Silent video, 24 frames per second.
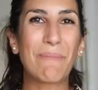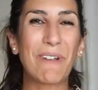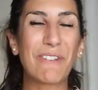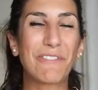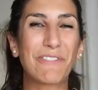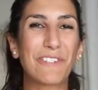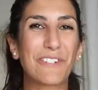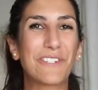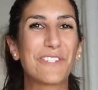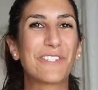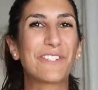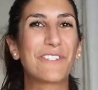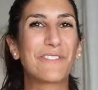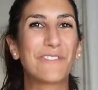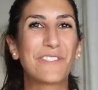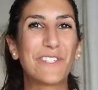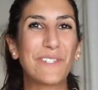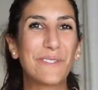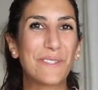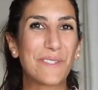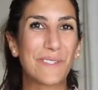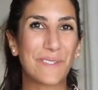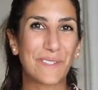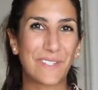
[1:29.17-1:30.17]
My first
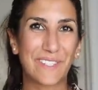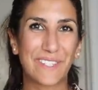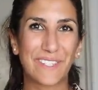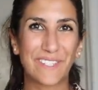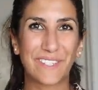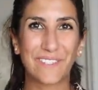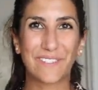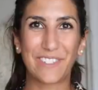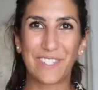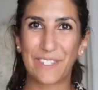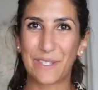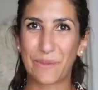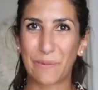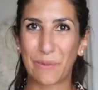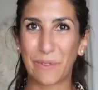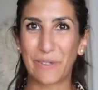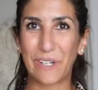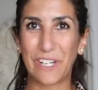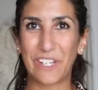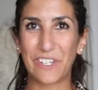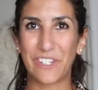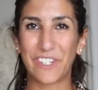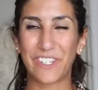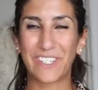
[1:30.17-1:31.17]
few sources of
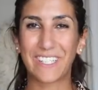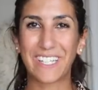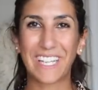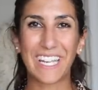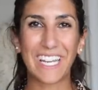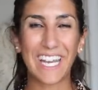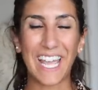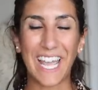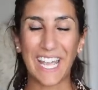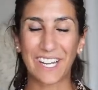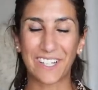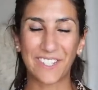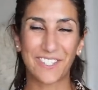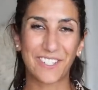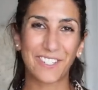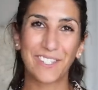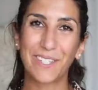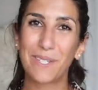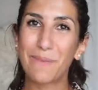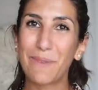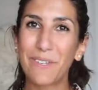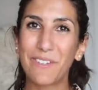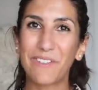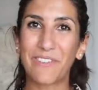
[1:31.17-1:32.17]
inspiration can
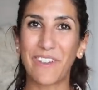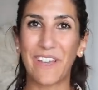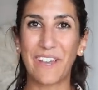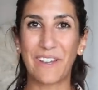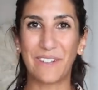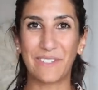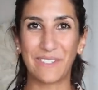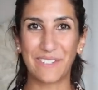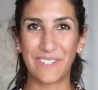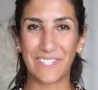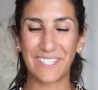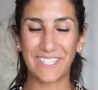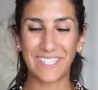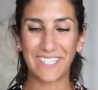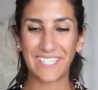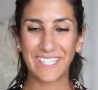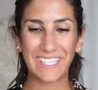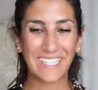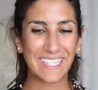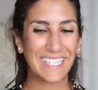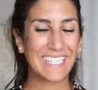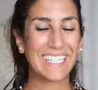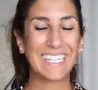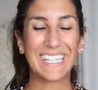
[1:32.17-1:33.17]
actually be found
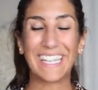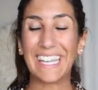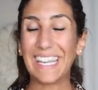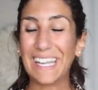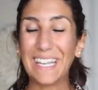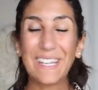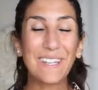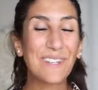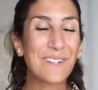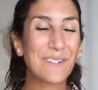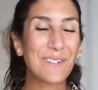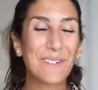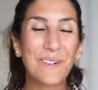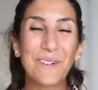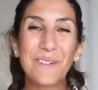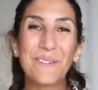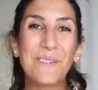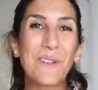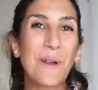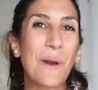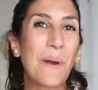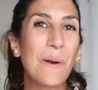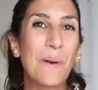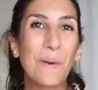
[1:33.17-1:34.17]
in your
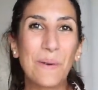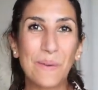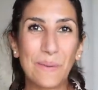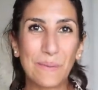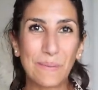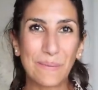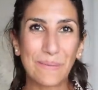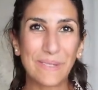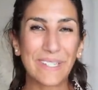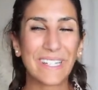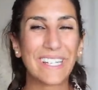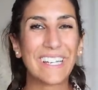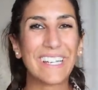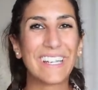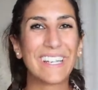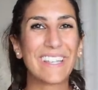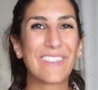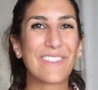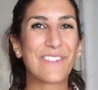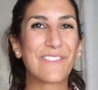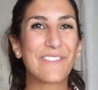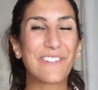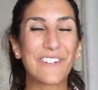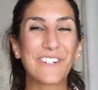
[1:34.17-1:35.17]
own home.
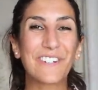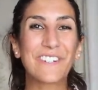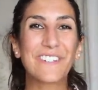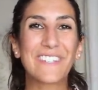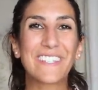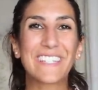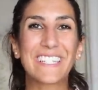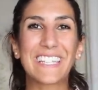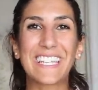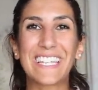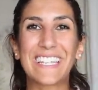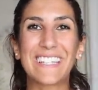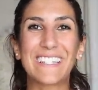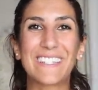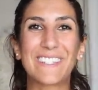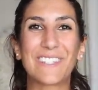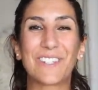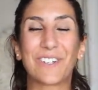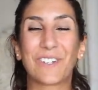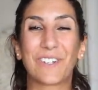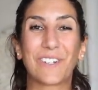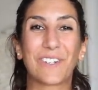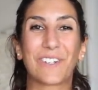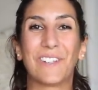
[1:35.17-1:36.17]
The first is
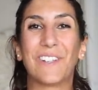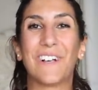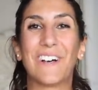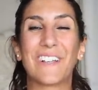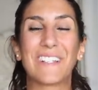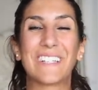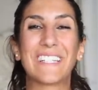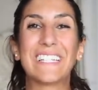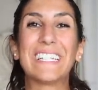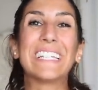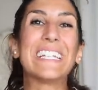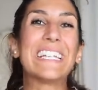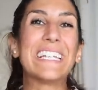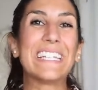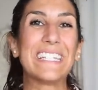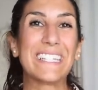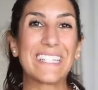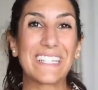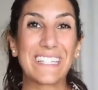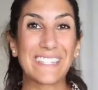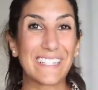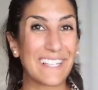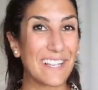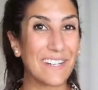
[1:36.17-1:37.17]
your closet
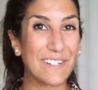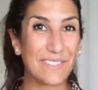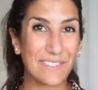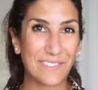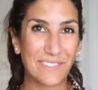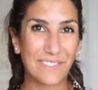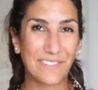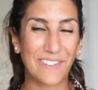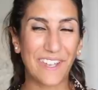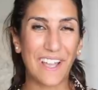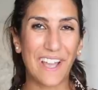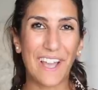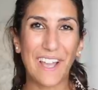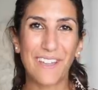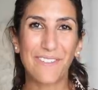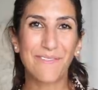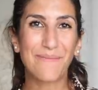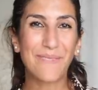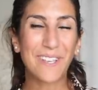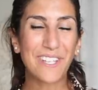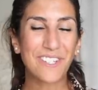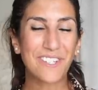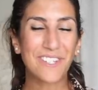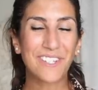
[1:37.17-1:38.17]
itself. I've
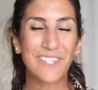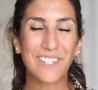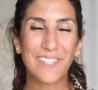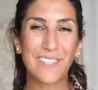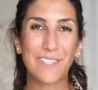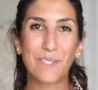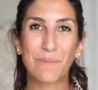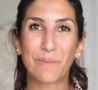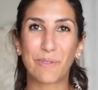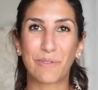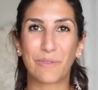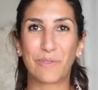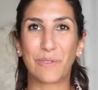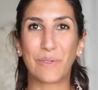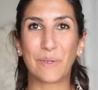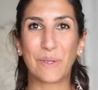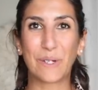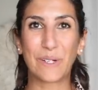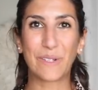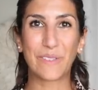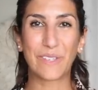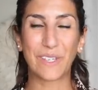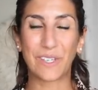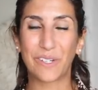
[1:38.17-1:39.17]
mentioned this
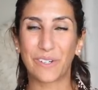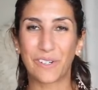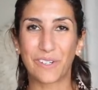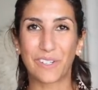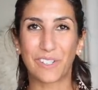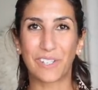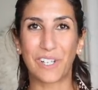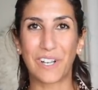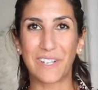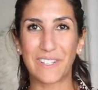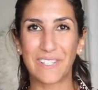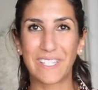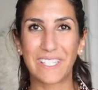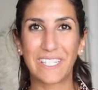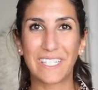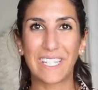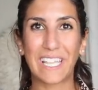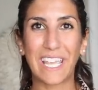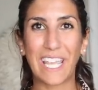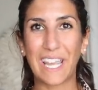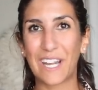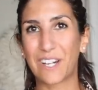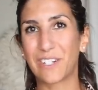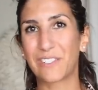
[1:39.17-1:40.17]
before that your
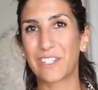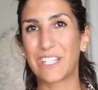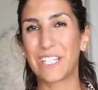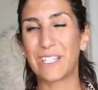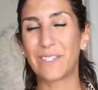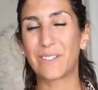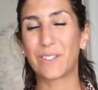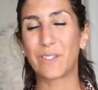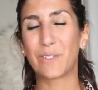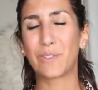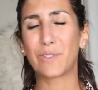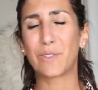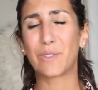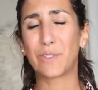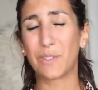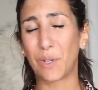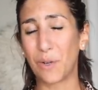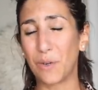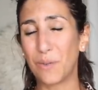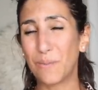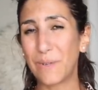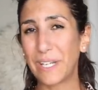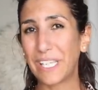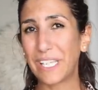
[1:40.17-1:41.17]
closet carries
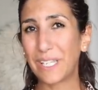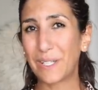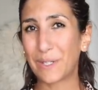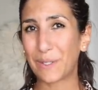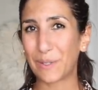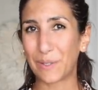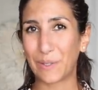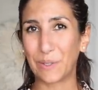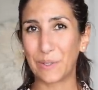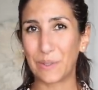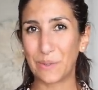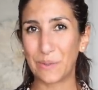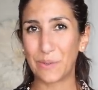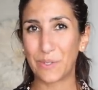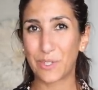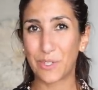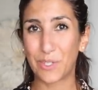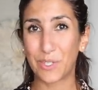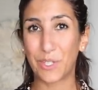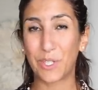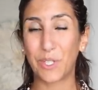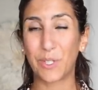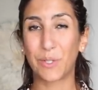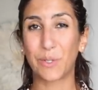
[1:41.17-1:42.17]
so many
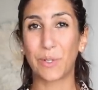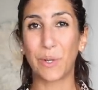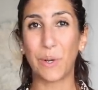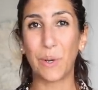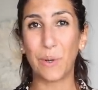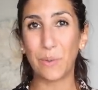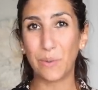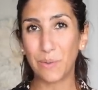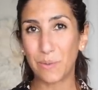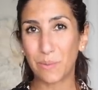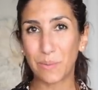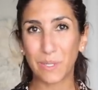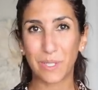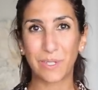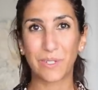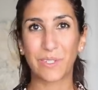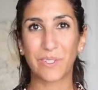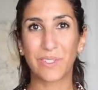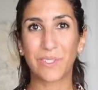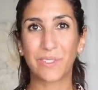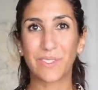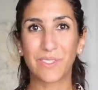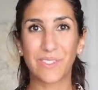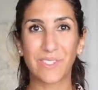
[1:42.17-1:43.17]
clues to your own
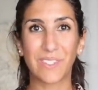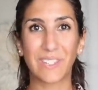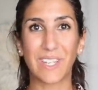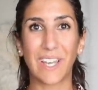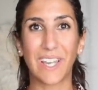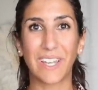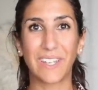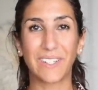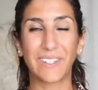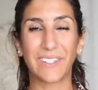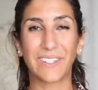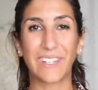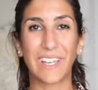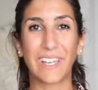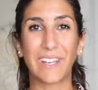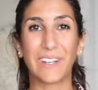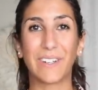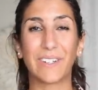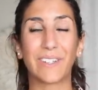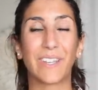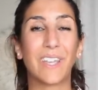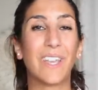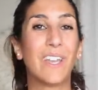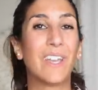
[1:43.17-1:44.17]
personal style
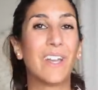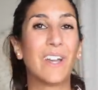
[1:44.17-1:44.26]
and